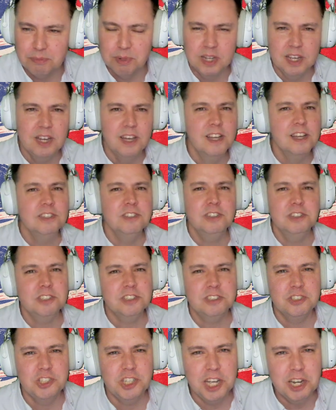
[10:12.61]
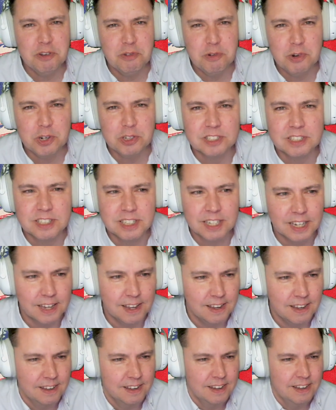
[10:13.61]
But just generosity.
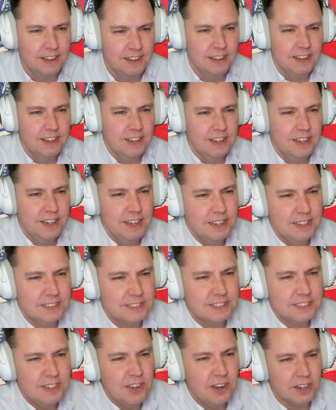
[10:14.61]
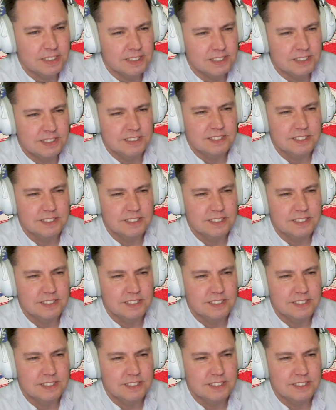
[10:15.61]
It's nice.